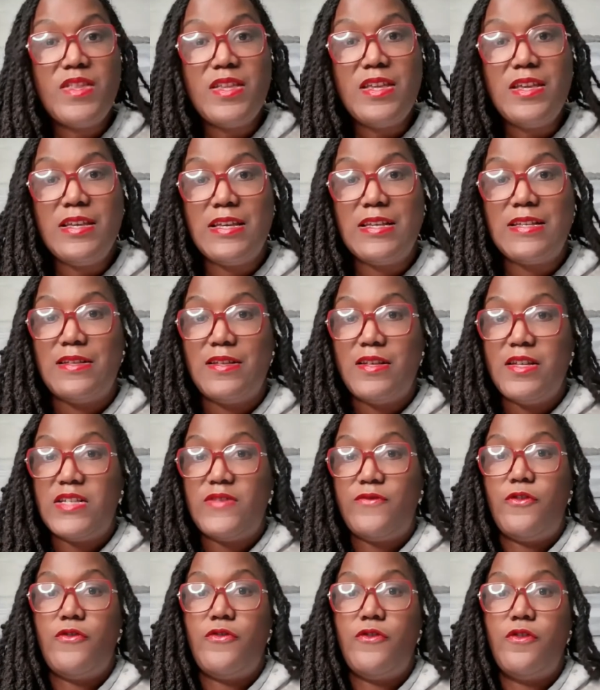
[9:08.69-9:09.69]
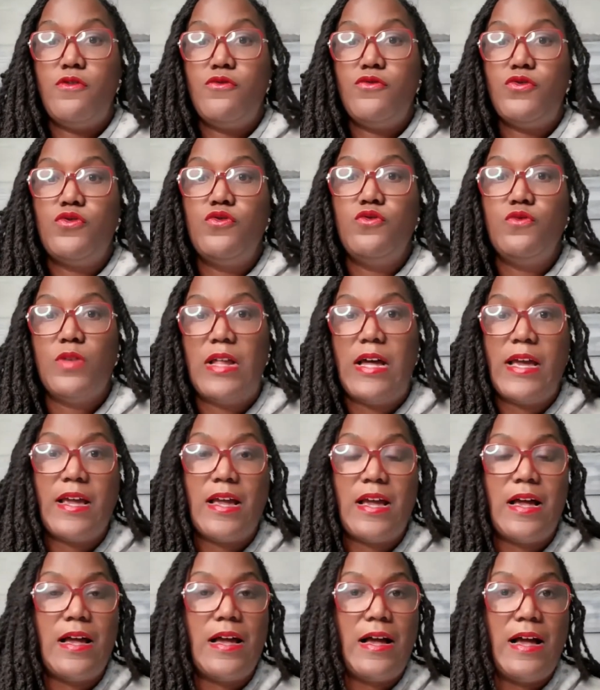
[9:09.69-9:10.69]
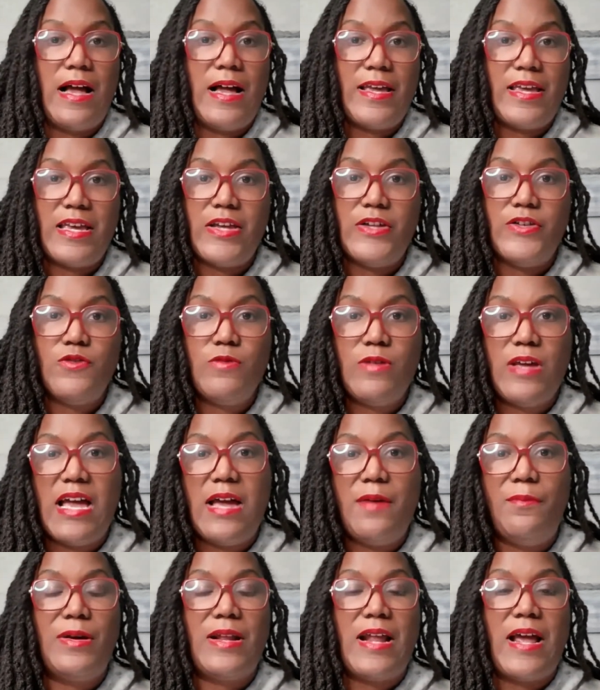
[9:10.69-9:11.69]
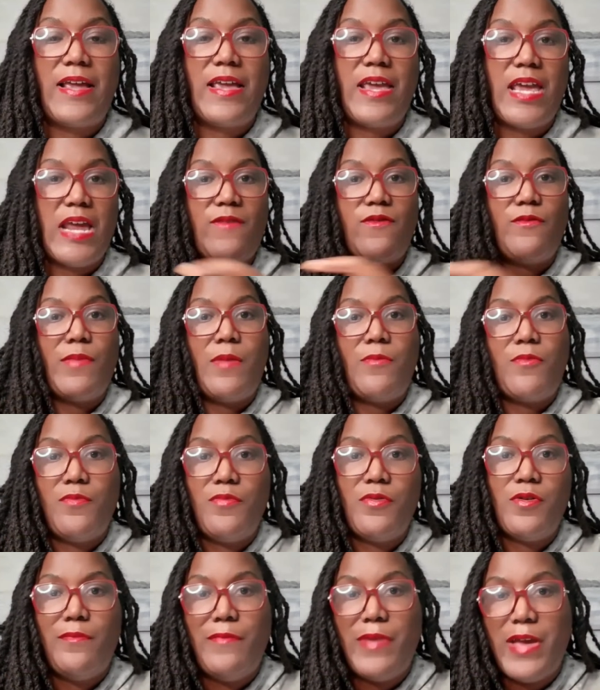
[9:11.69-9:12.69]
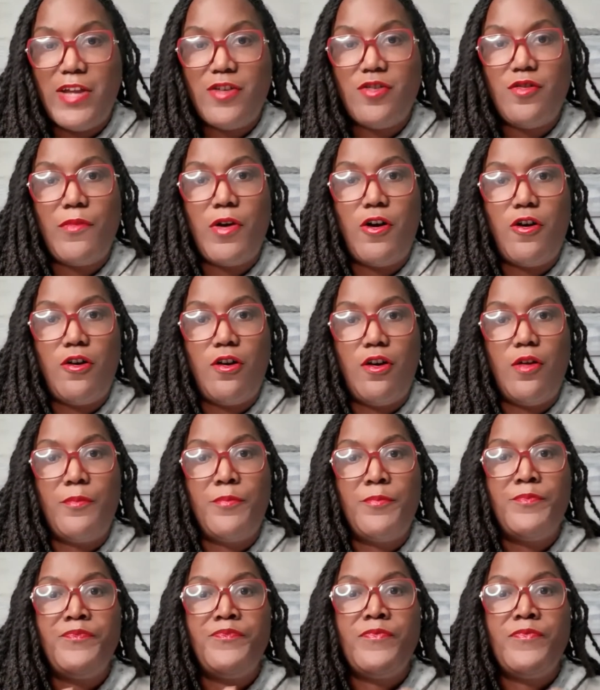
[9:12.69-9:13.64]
exist, for those who are like, I can't do that, but I can remember to put a band on my arm,